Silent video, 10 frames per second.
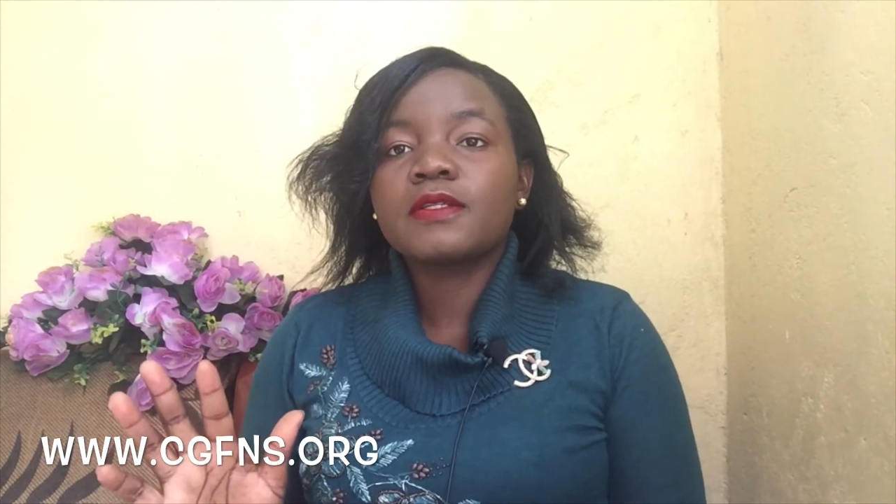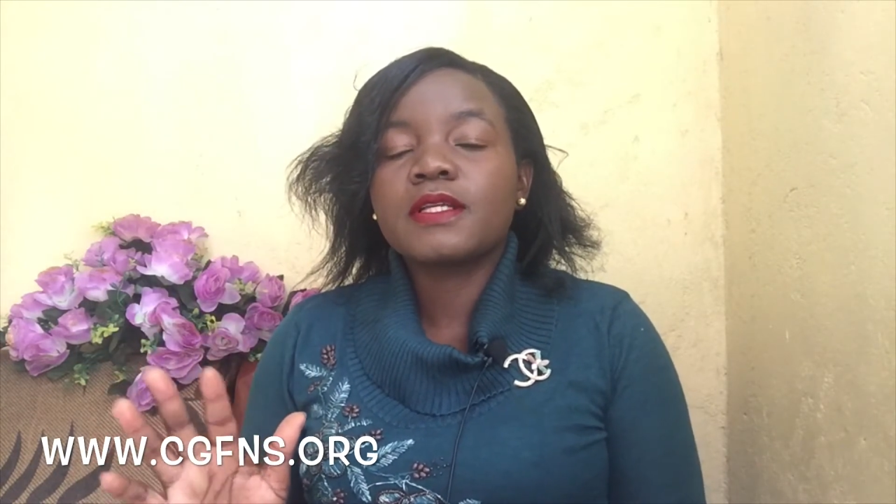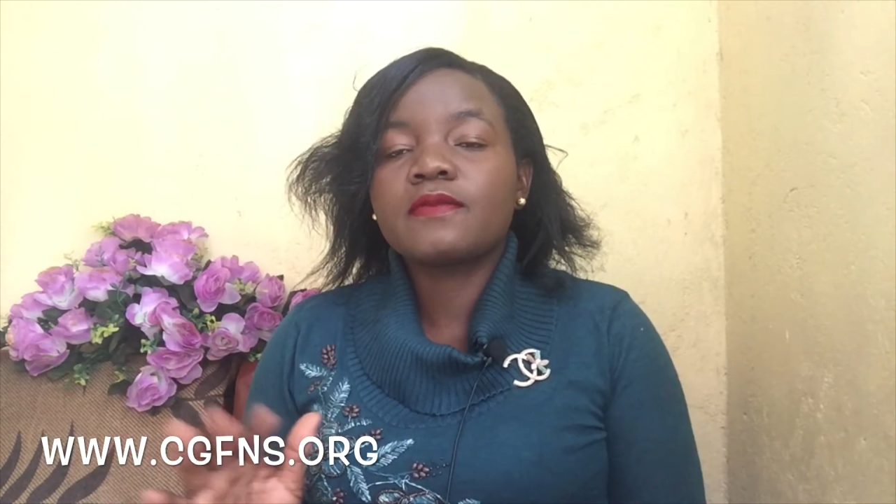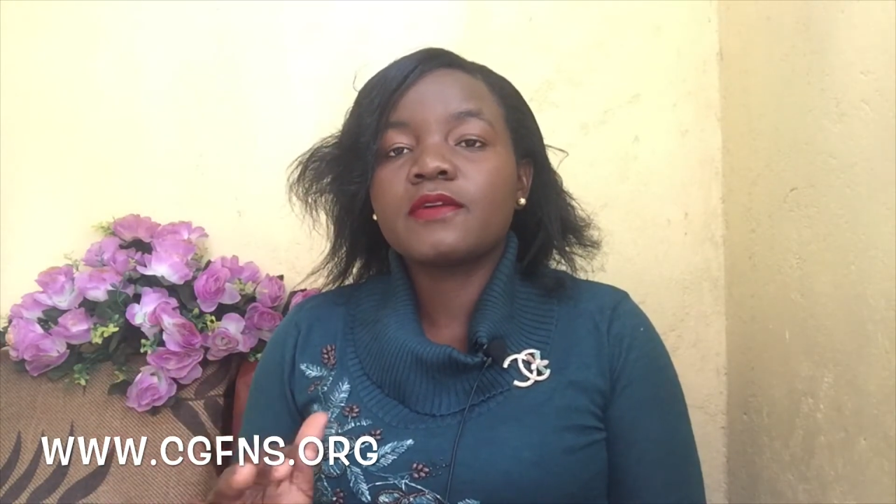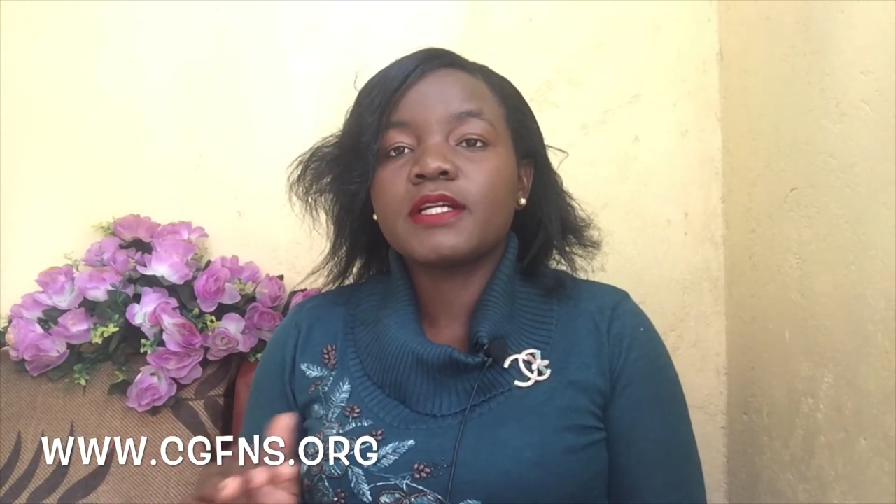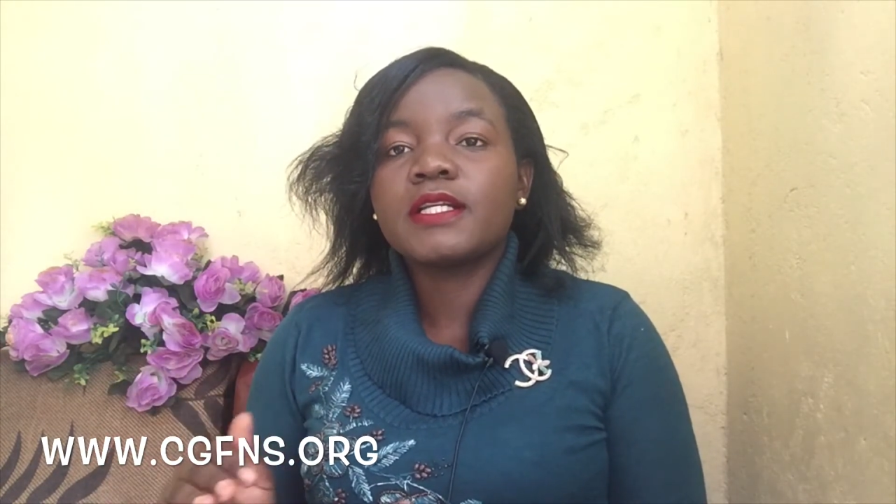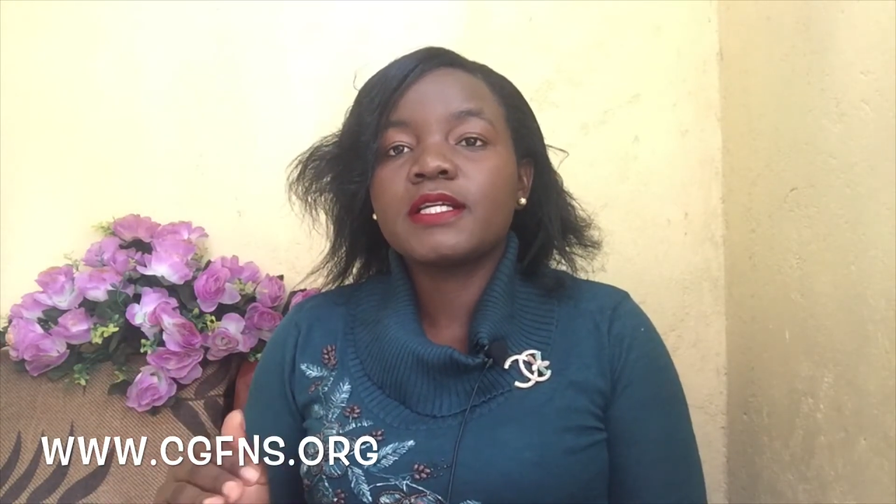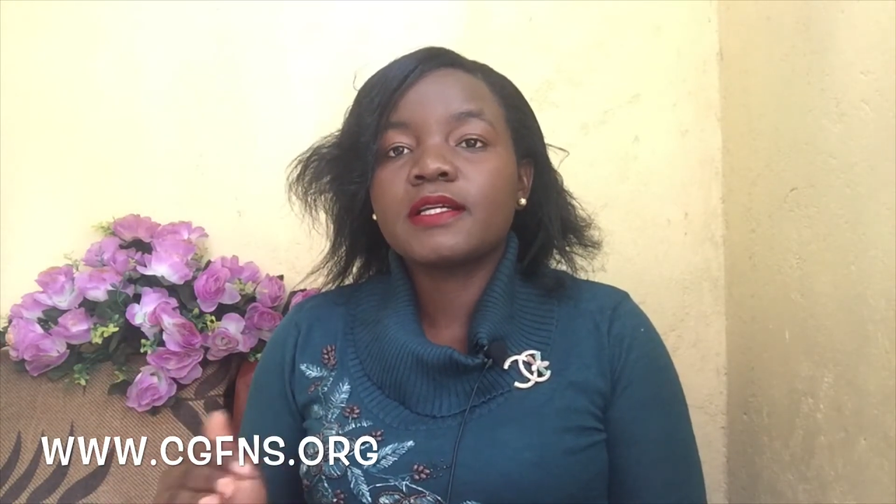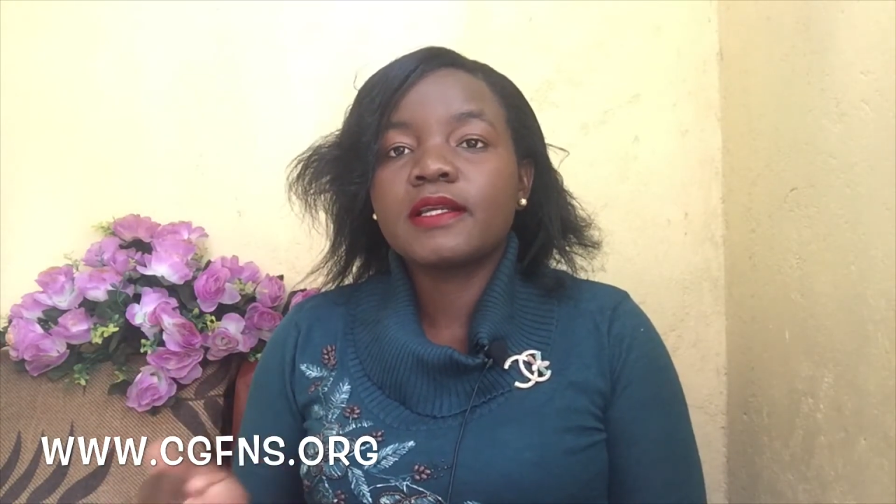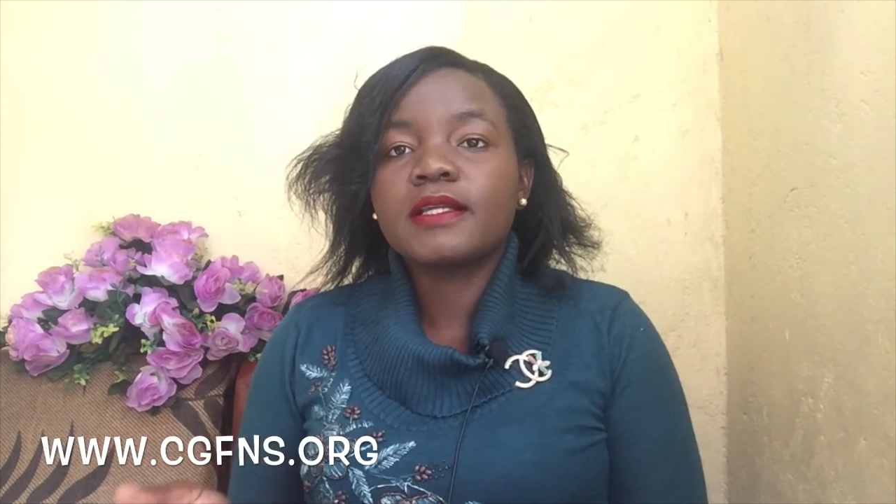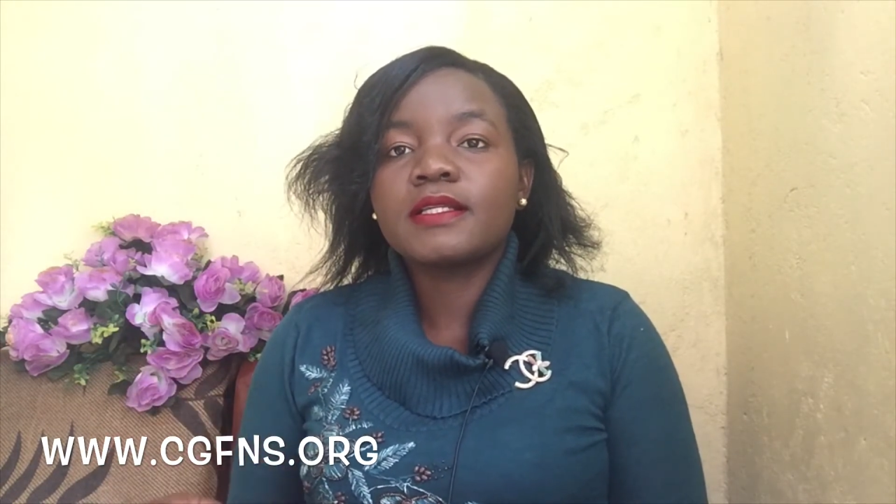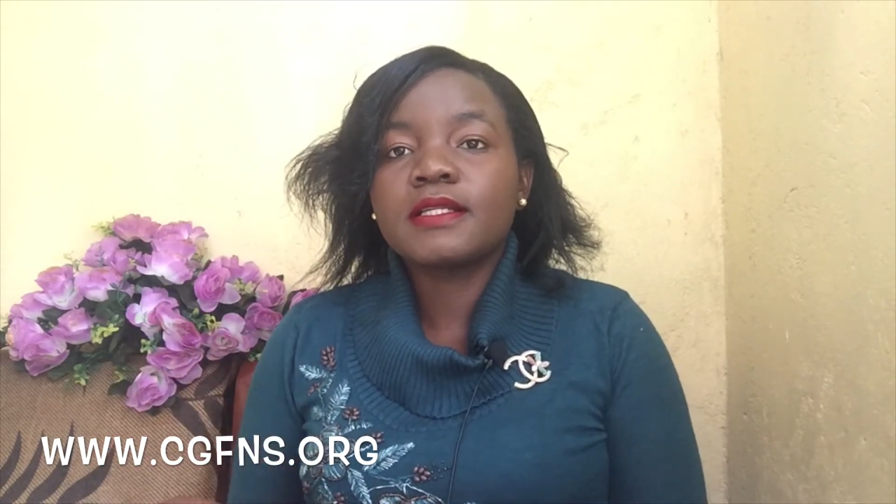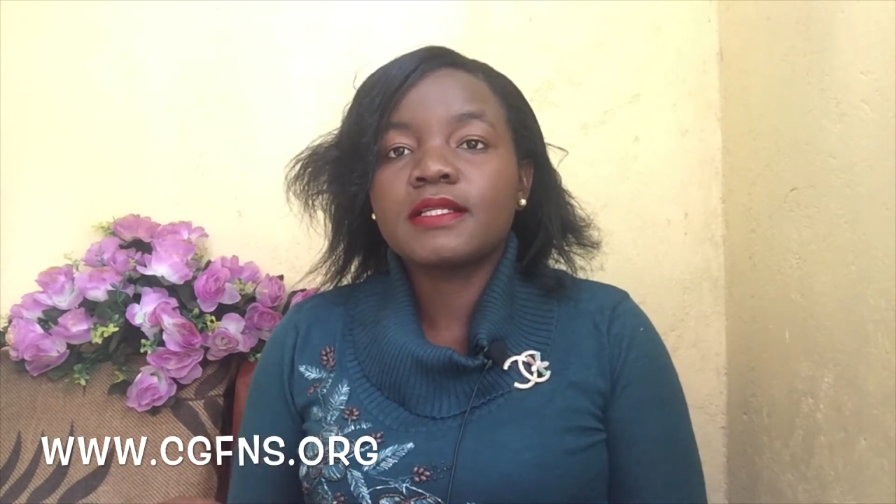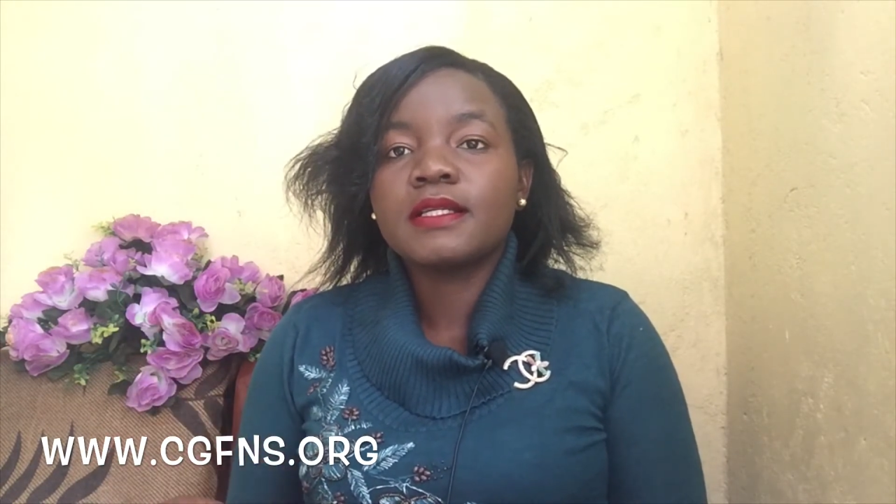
I've already created